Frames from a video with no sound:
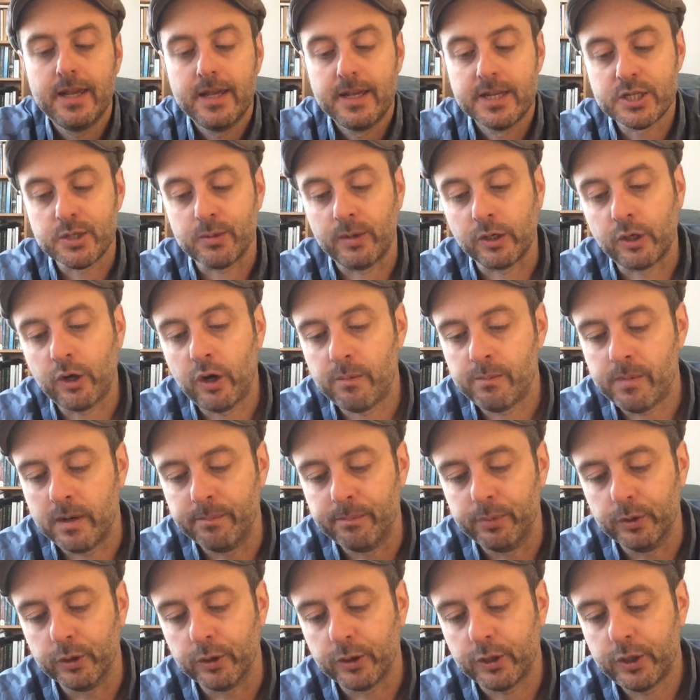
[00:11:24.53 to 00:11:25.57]
So I got my
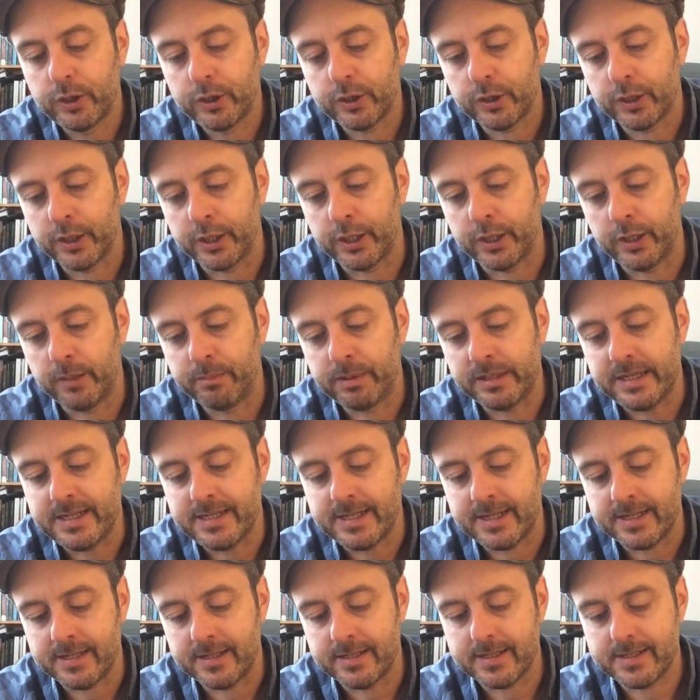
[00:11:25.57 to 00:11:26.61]
book, but
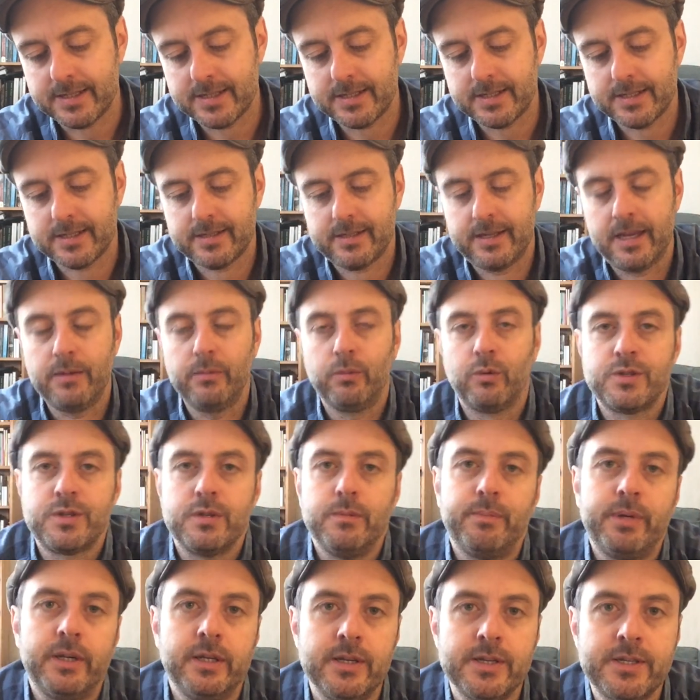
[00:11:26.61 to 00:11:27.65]
it
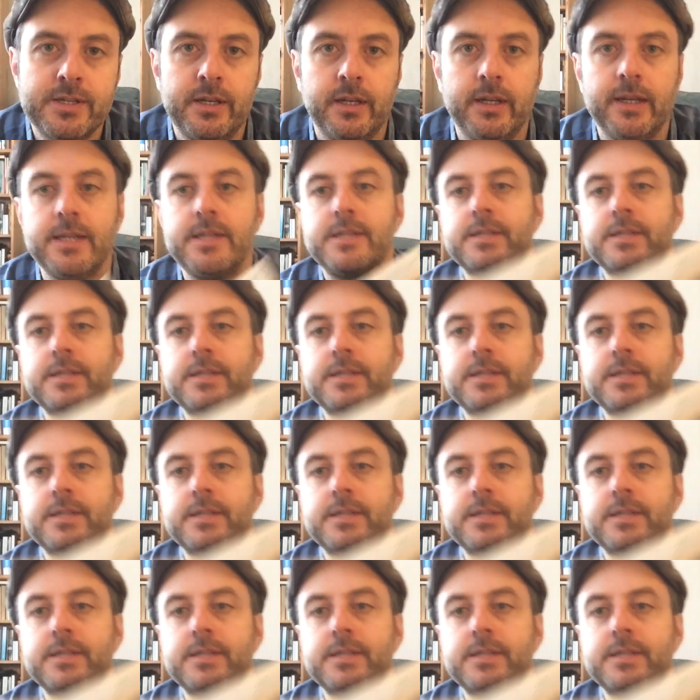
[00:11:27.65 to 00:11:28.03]
wasn't personally